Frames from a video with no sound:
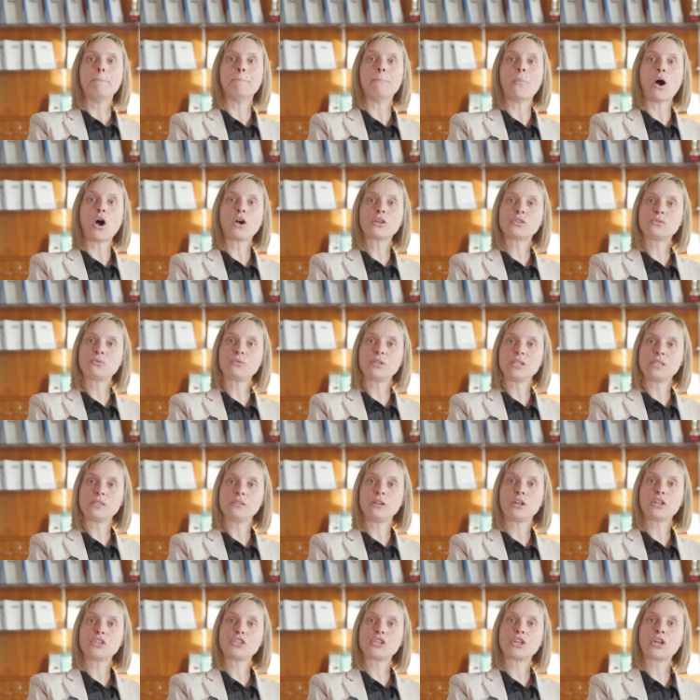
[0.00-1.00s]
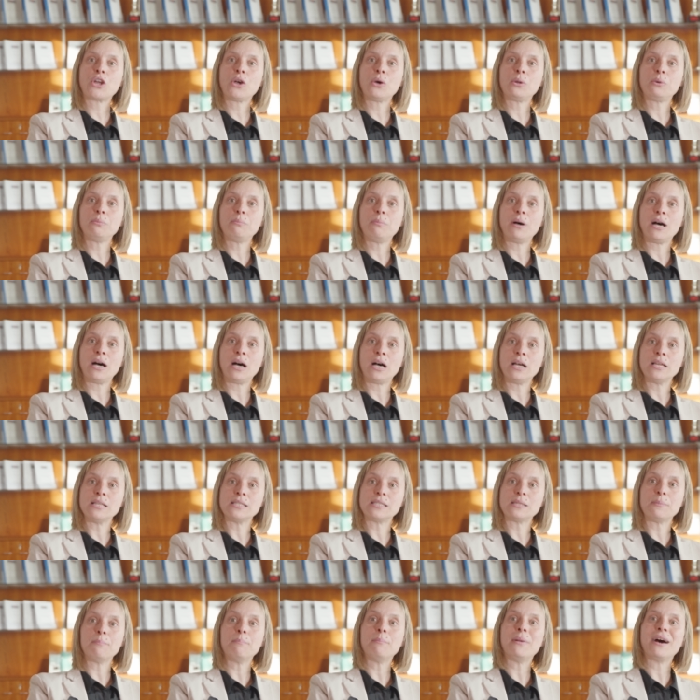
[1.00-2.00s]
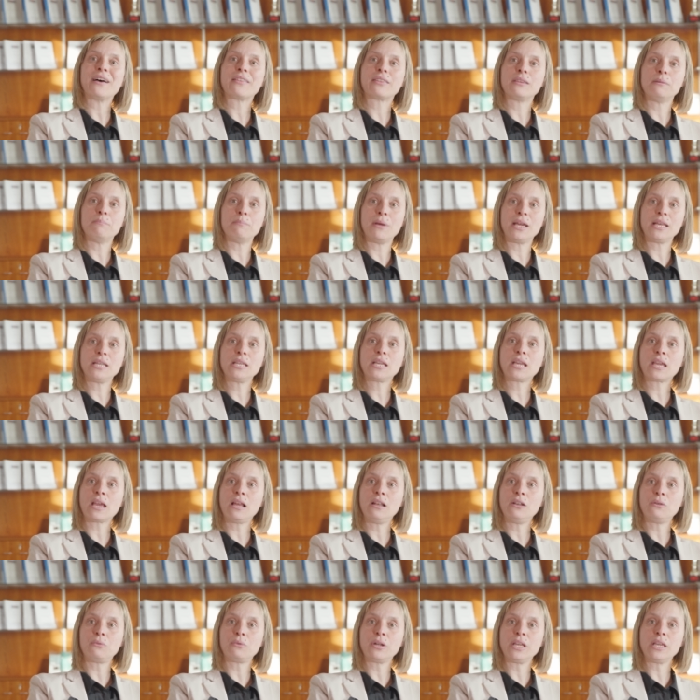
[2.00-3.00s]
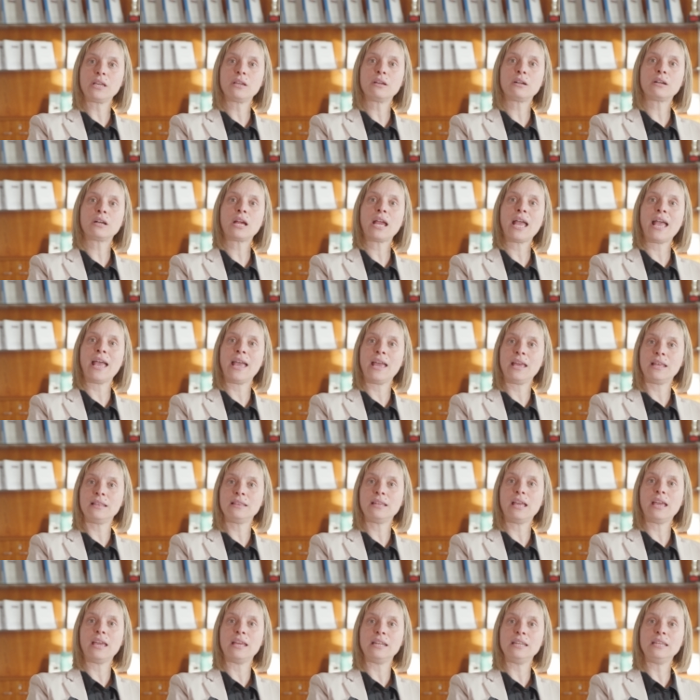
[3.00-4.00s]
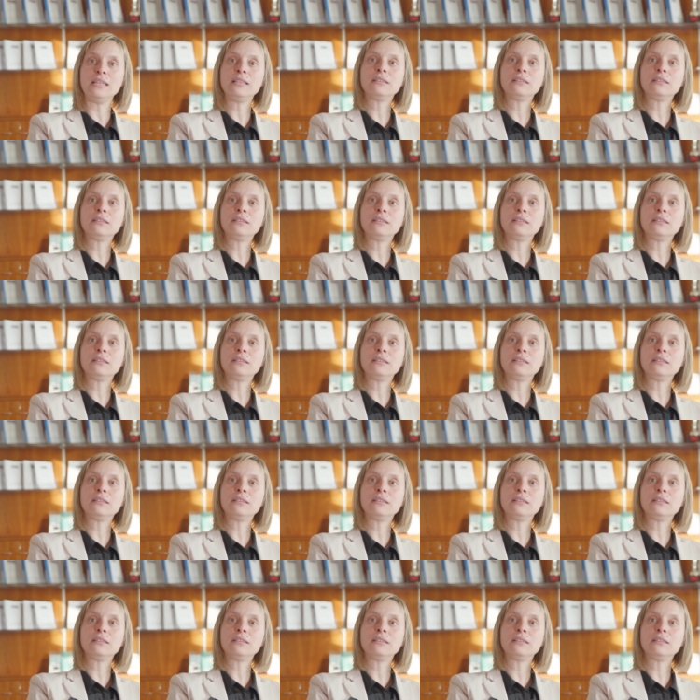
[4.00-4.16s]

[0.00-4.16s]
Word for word: MOX research combines mathematical rigor and an